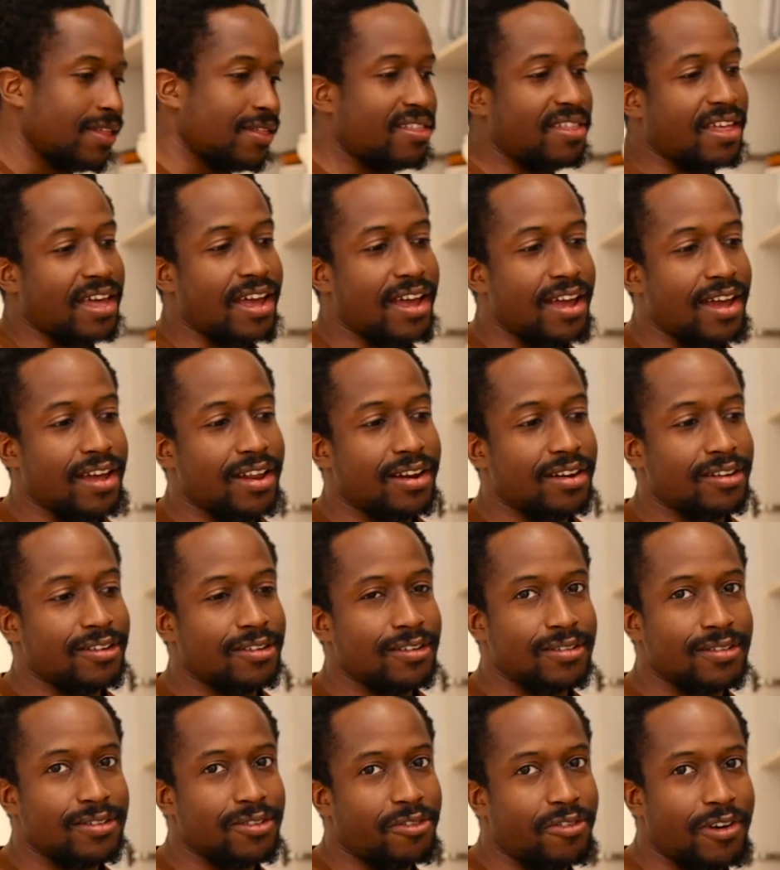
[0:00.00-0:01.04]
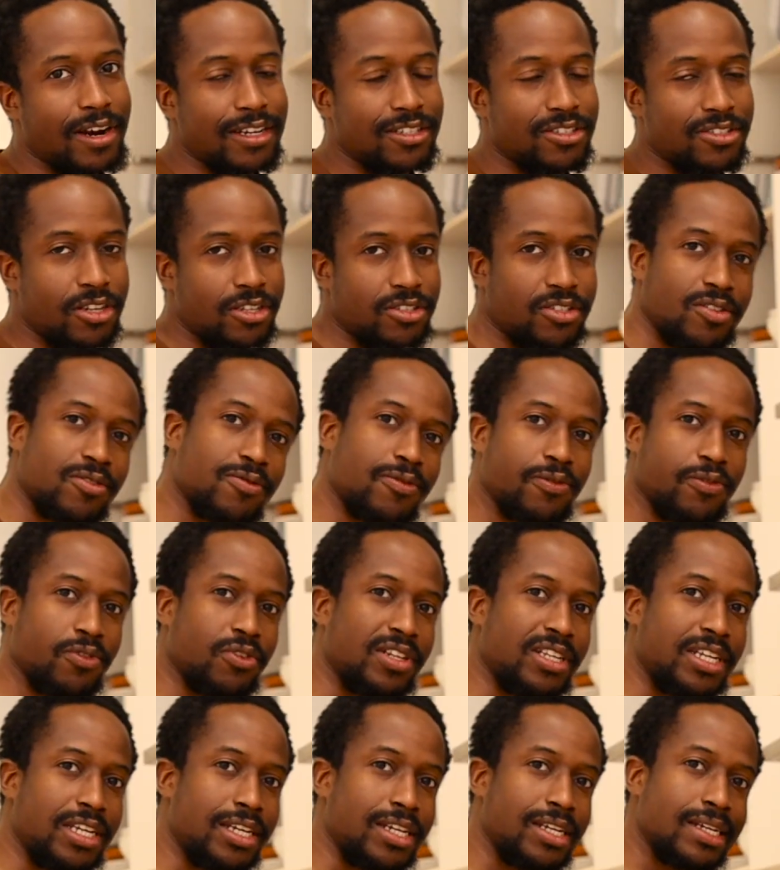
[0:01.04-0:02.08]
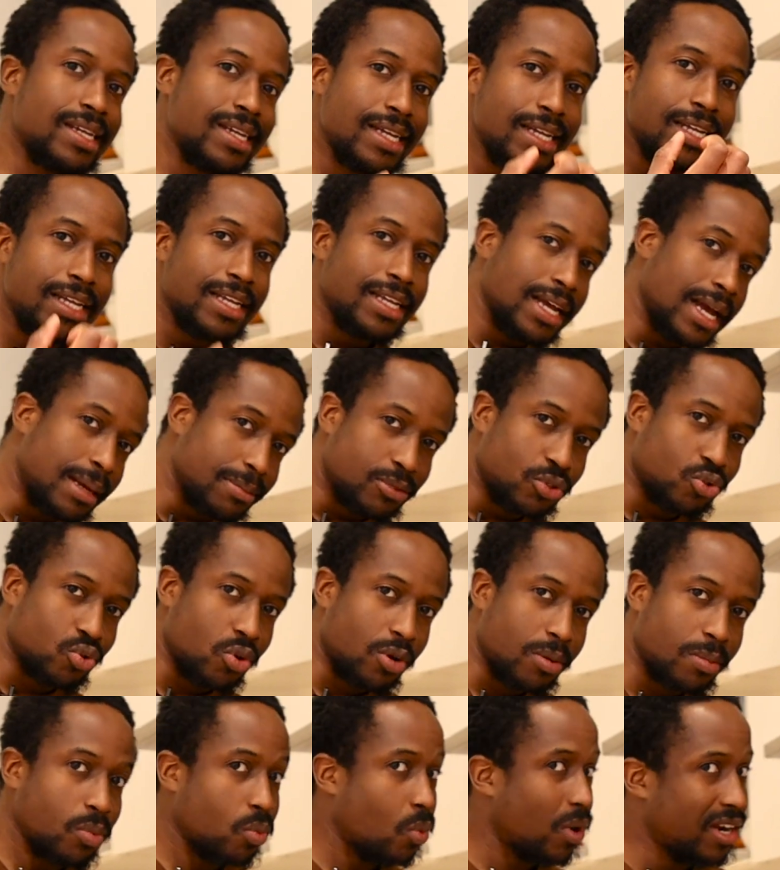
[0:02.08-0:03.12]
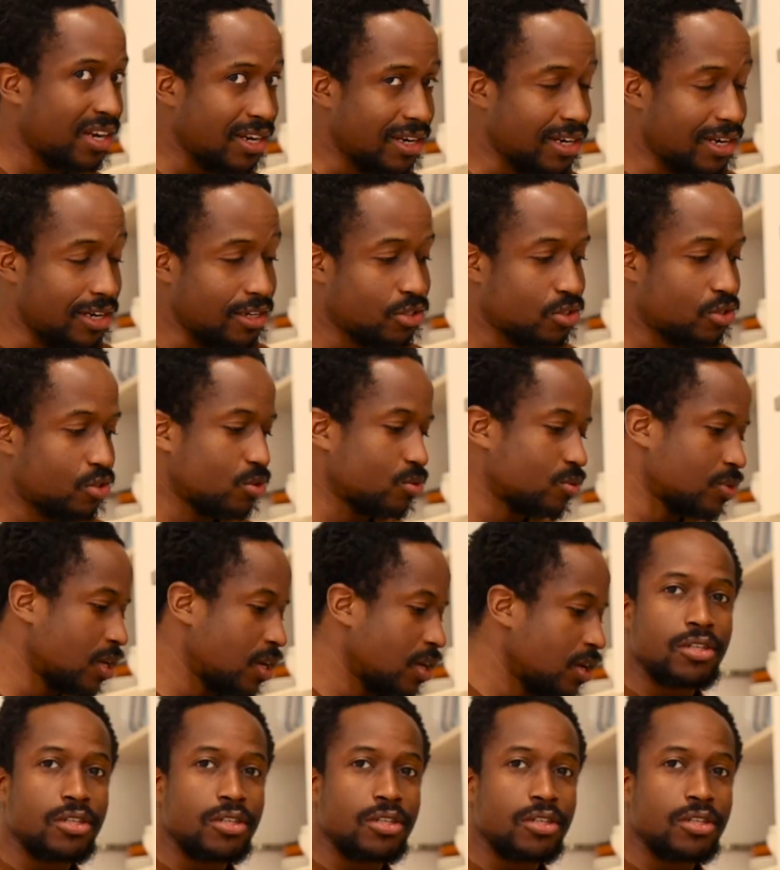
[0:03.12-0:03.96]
then the rice doesn't fully absorb what it needs to.